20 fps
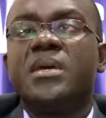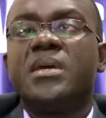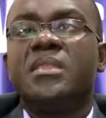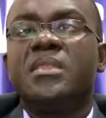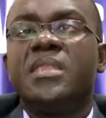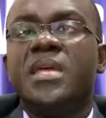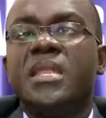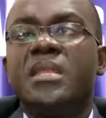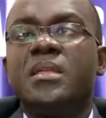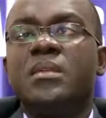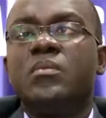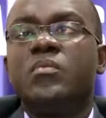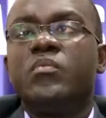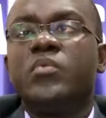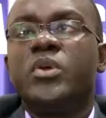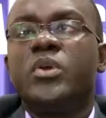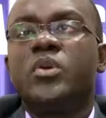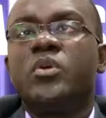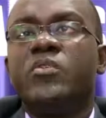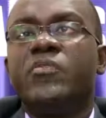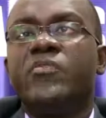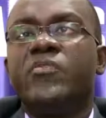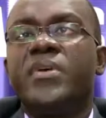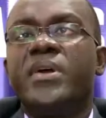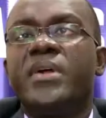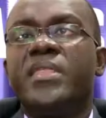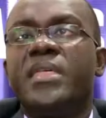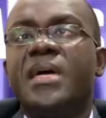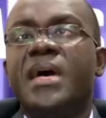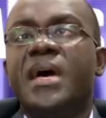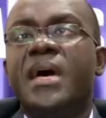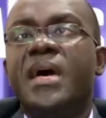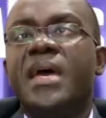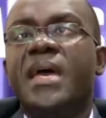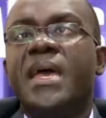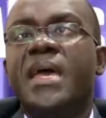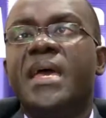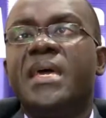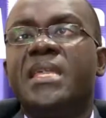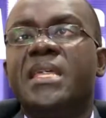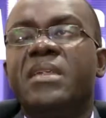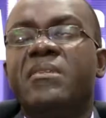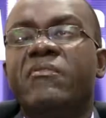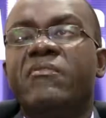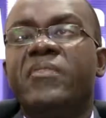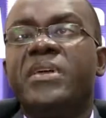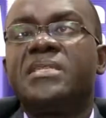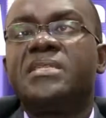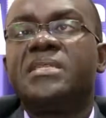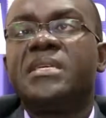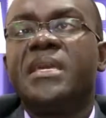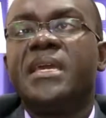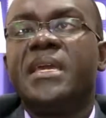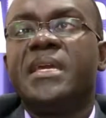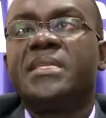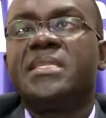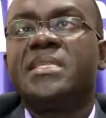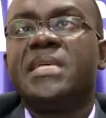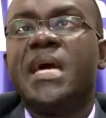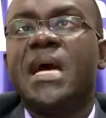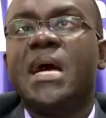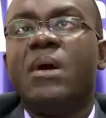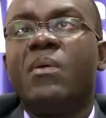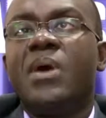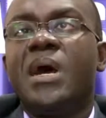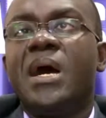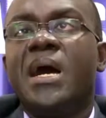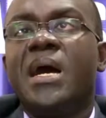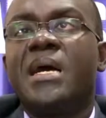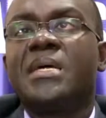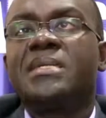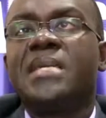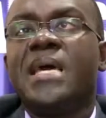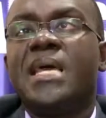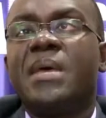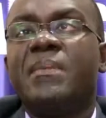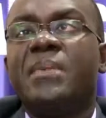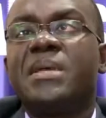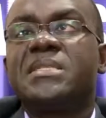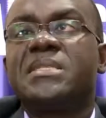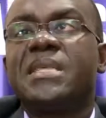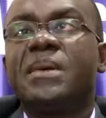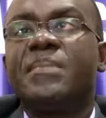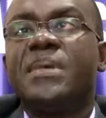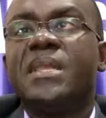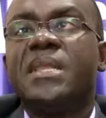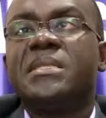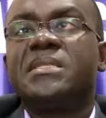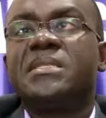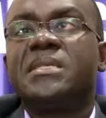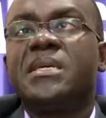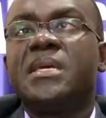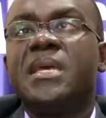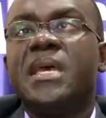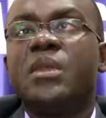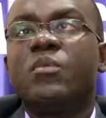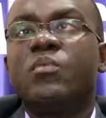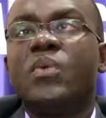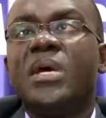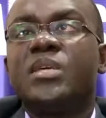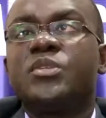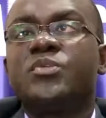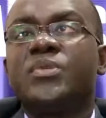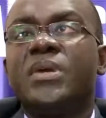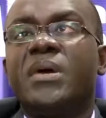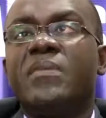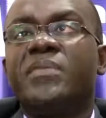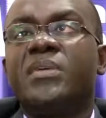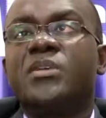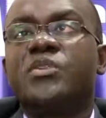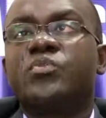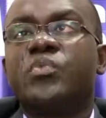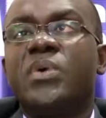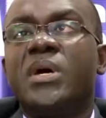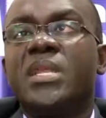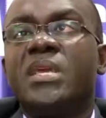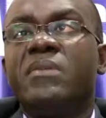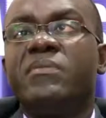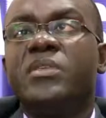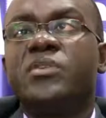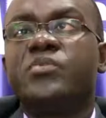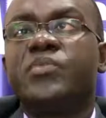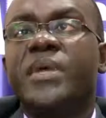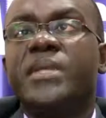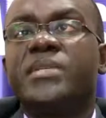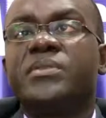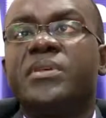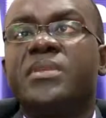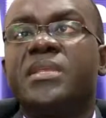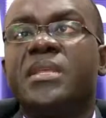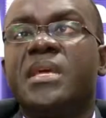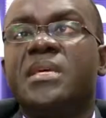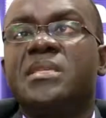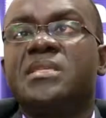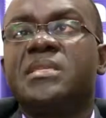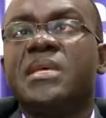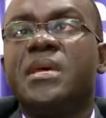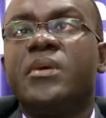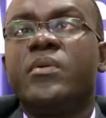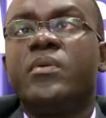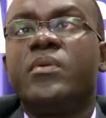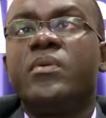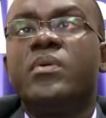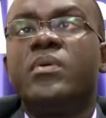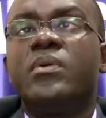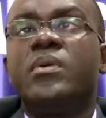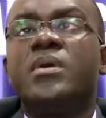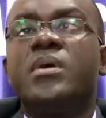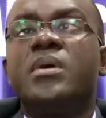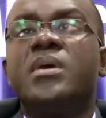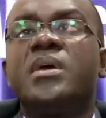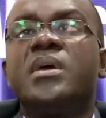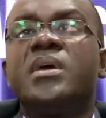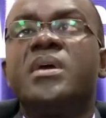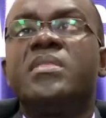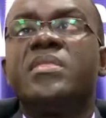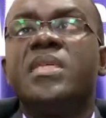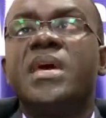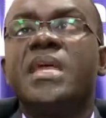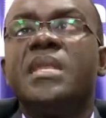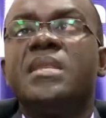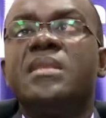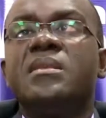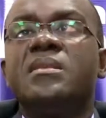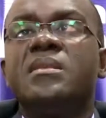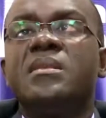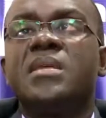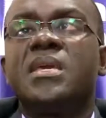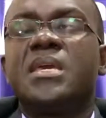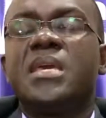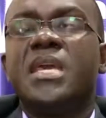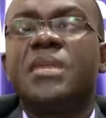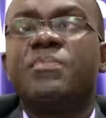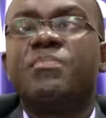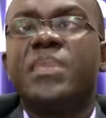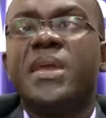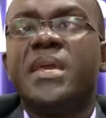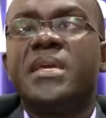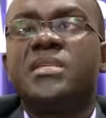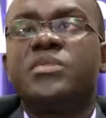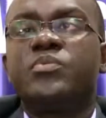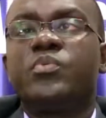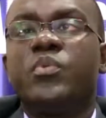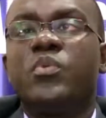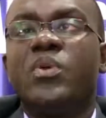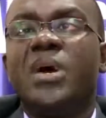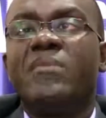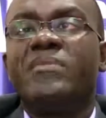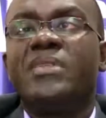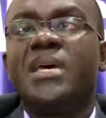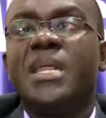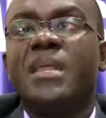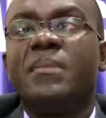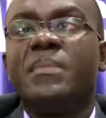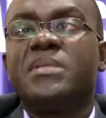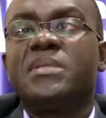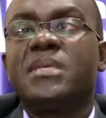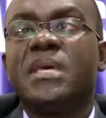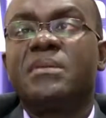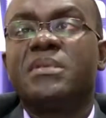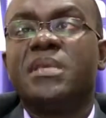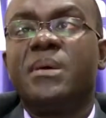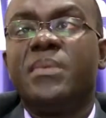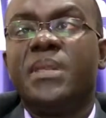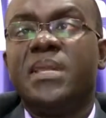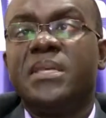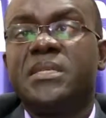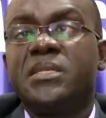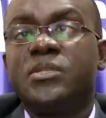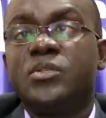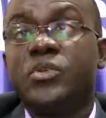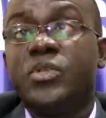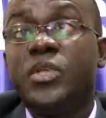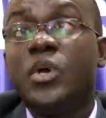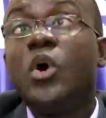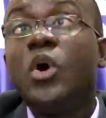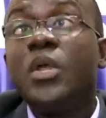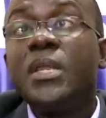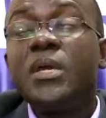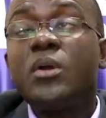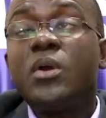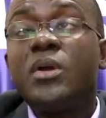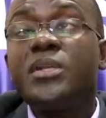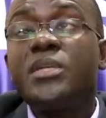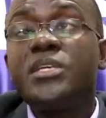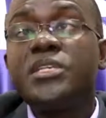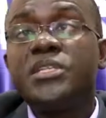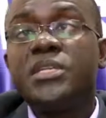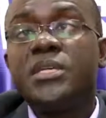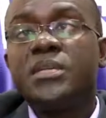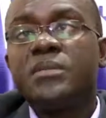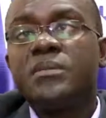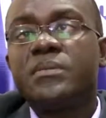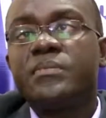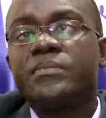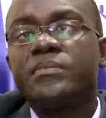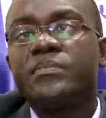Then we go further and investigate our dynamic stability, and once we have this one, if this one is greater than 0, then it means we will have dynamic stability. So the only condition